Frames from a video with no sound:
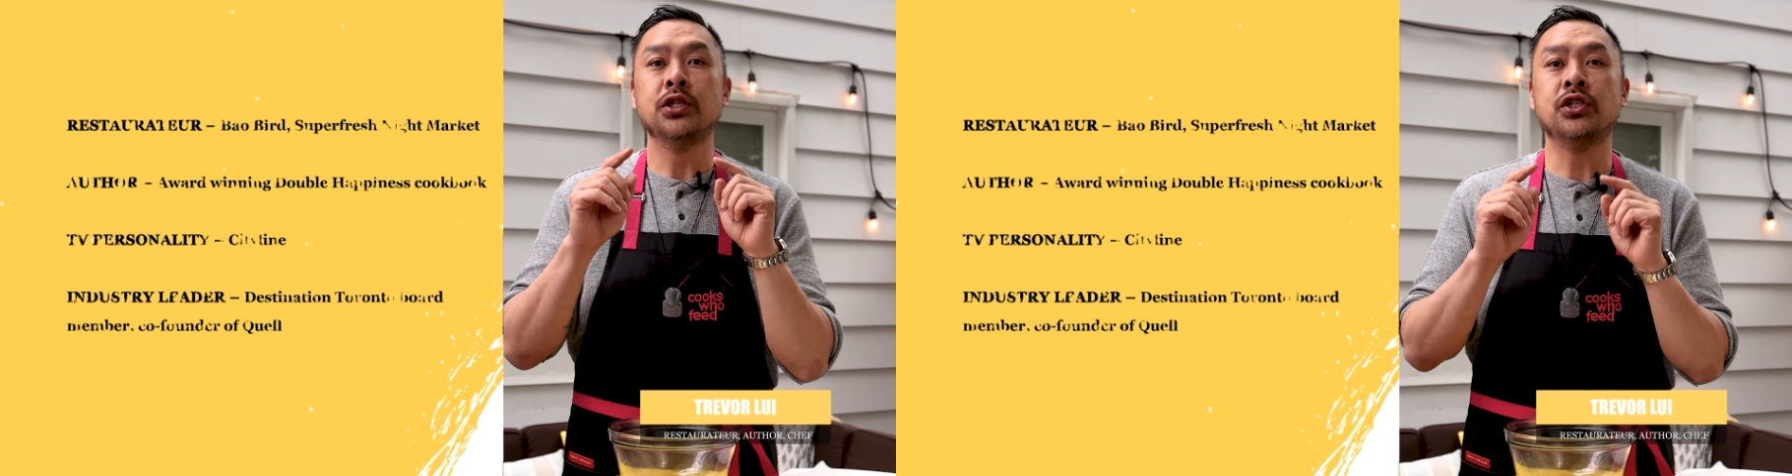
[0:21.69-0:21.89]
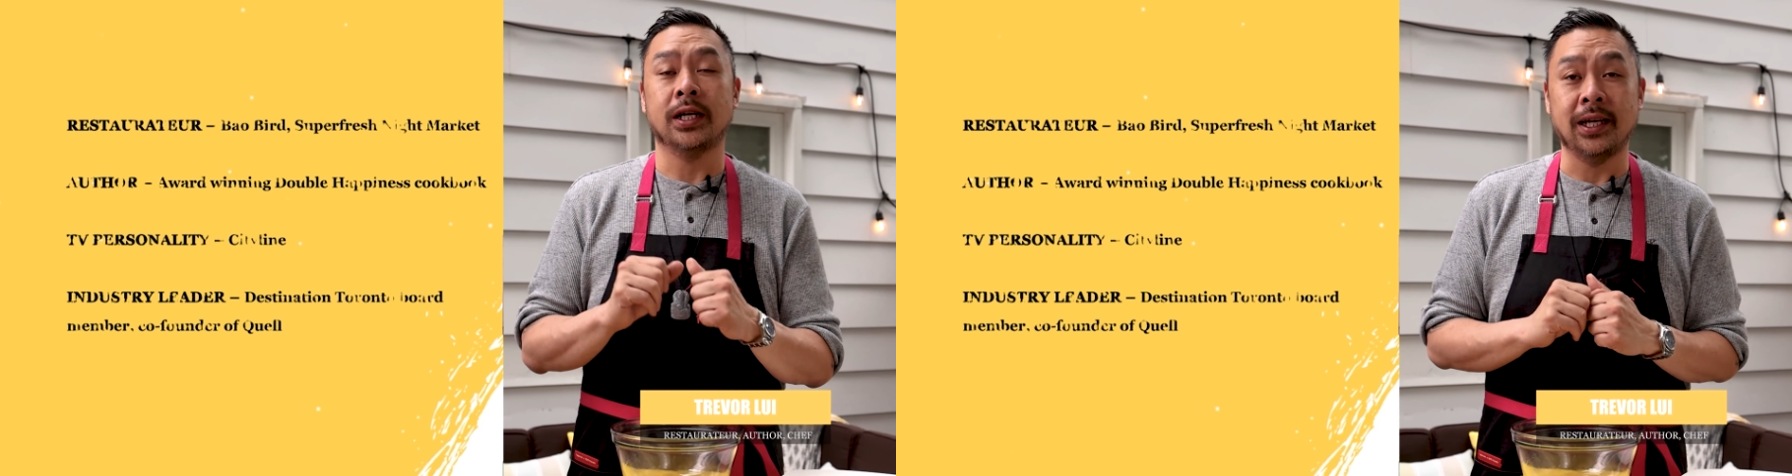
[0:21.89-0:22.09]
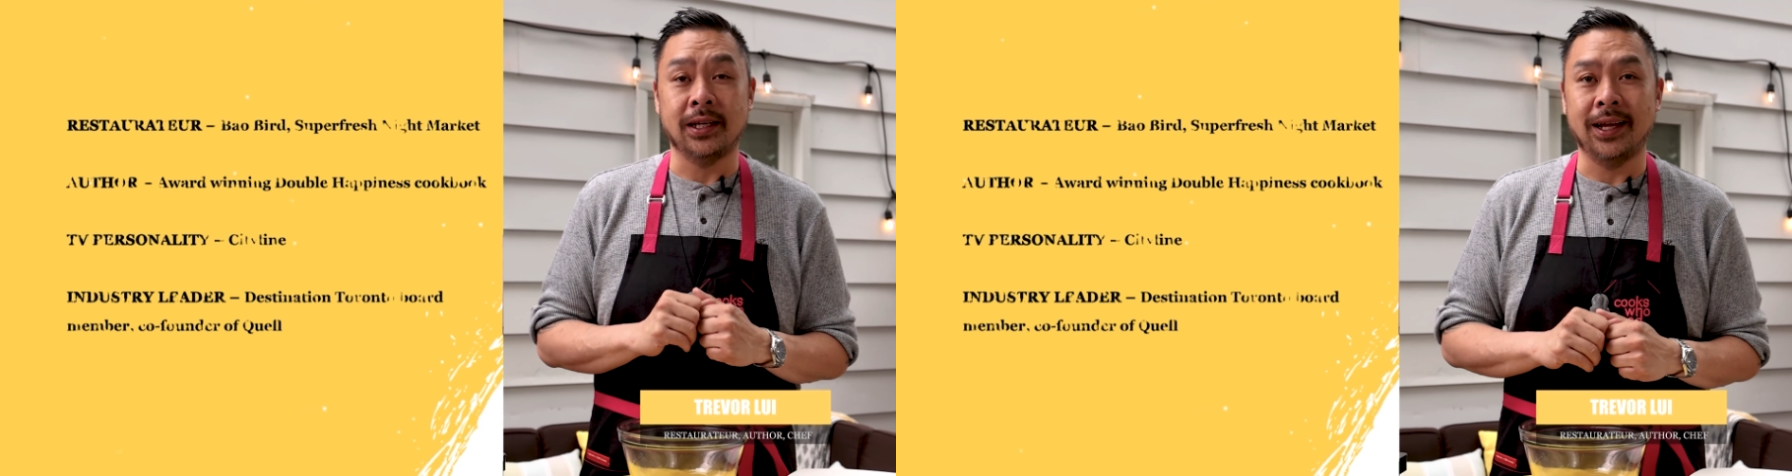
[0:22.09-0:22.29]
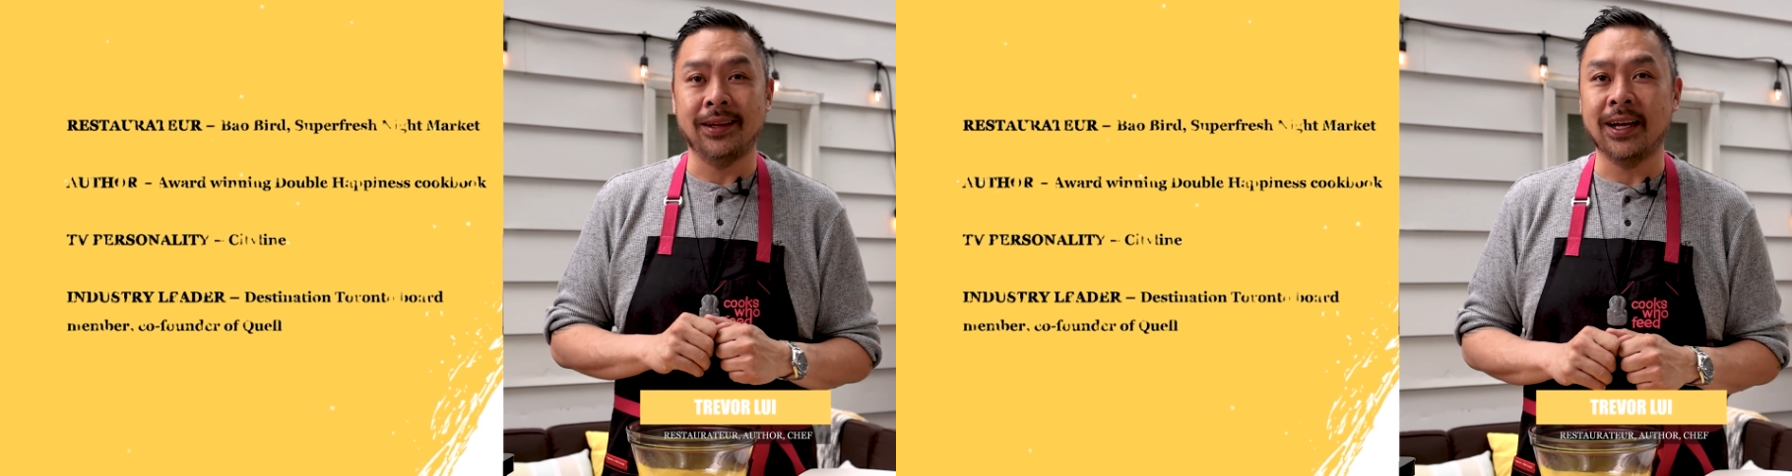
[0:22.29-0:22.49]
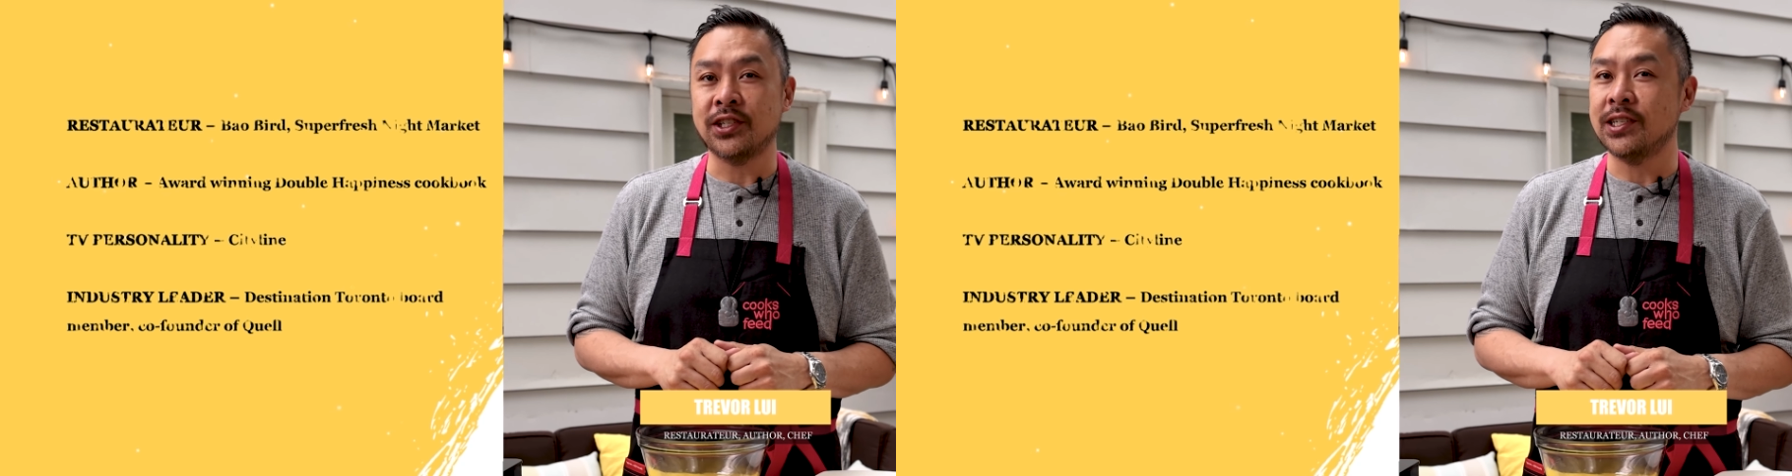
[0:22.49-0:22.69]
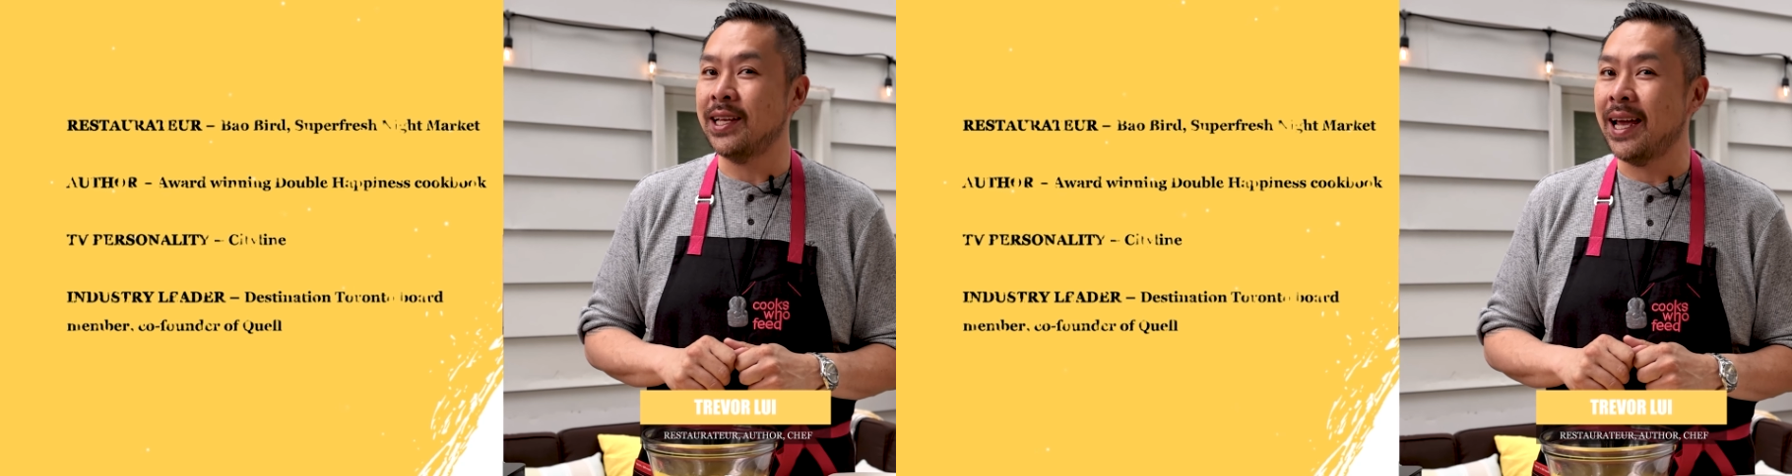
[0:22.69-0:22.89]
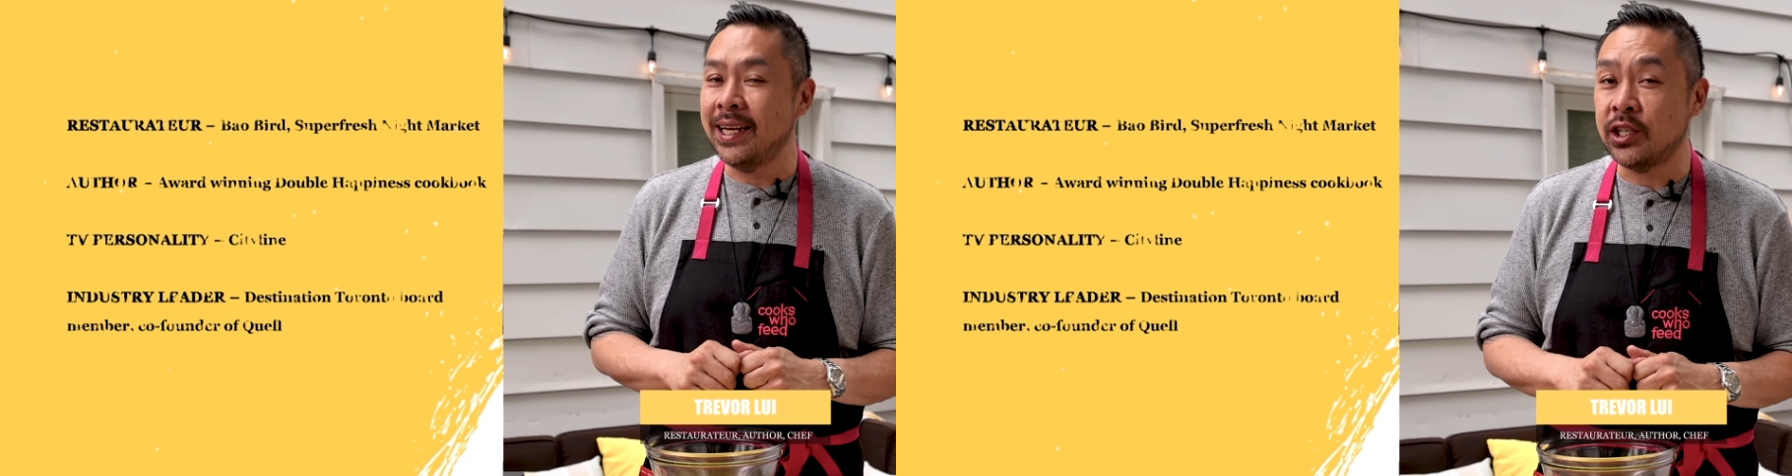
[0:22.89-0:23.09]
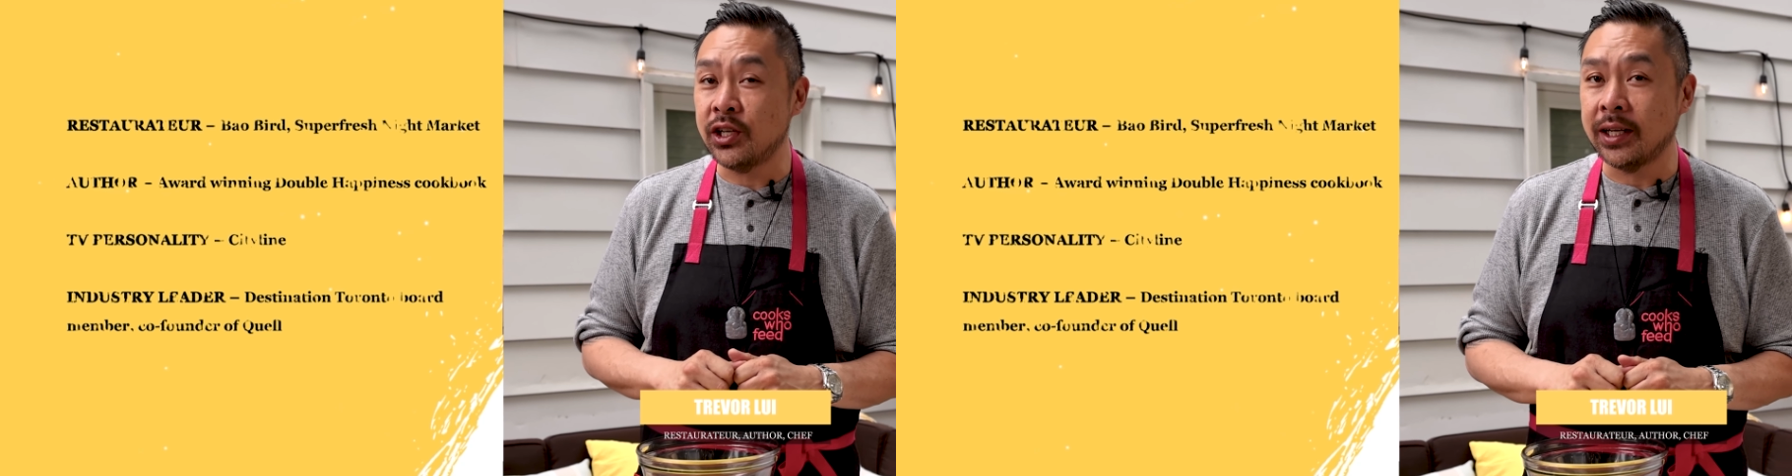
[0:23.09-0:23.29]
chicken, and not just
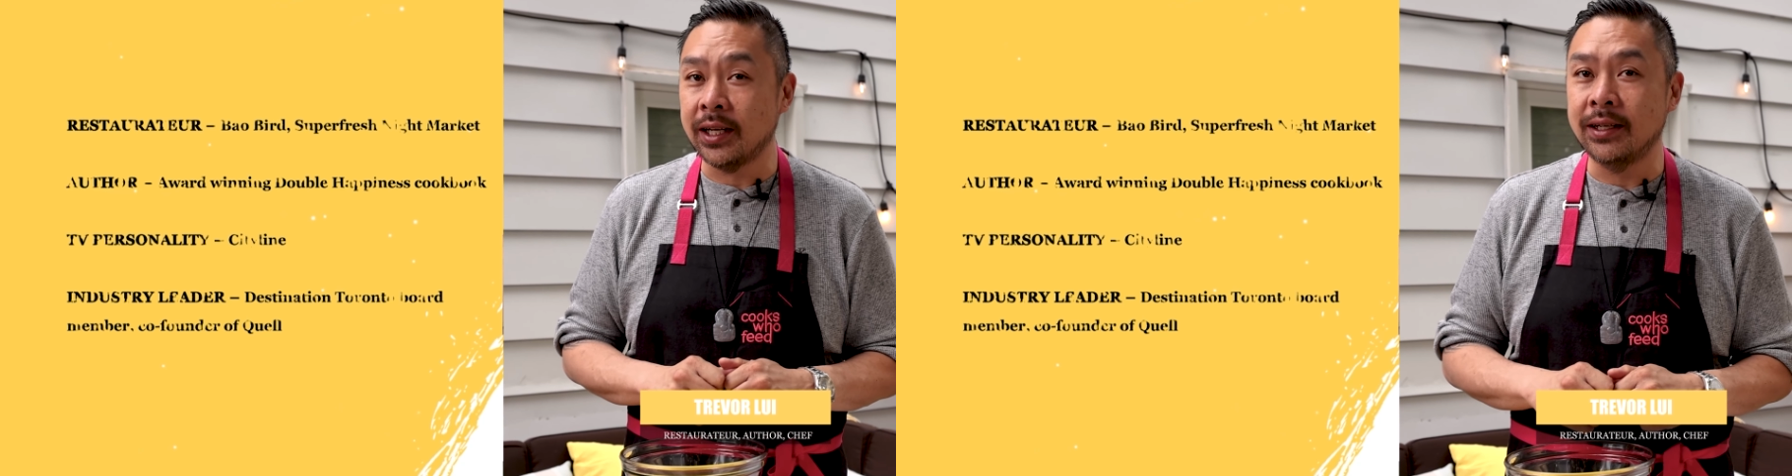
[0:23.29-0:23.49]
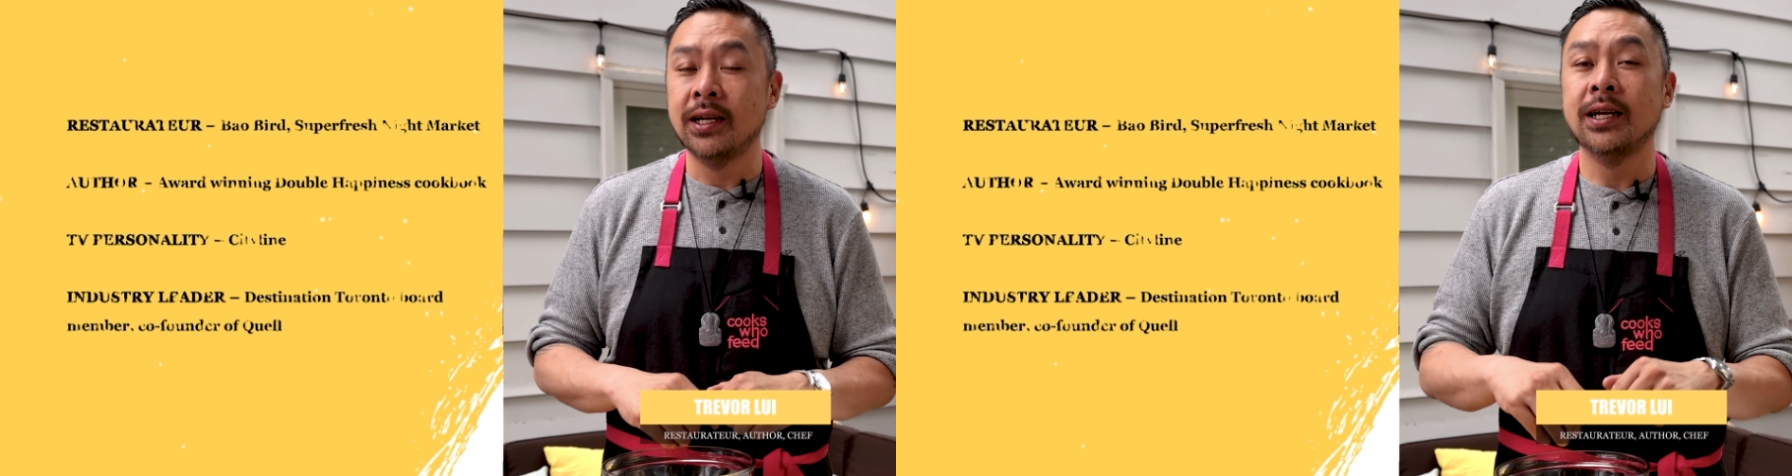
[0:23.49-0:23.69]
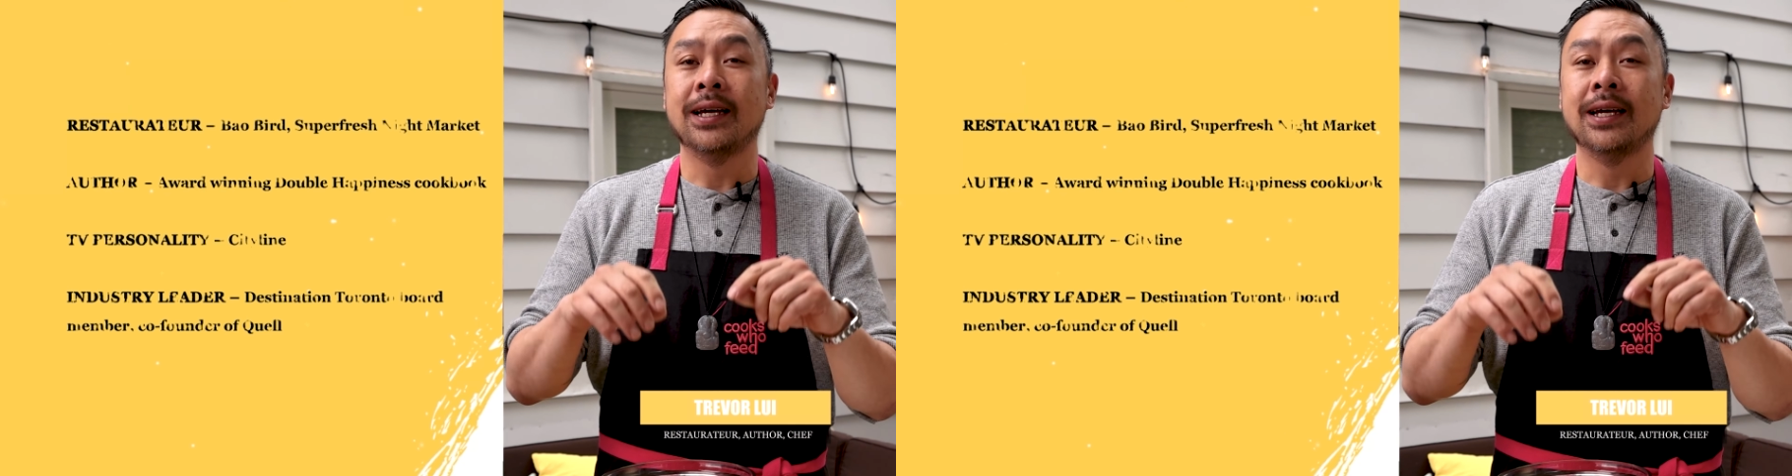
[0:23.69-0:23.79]
any chicken,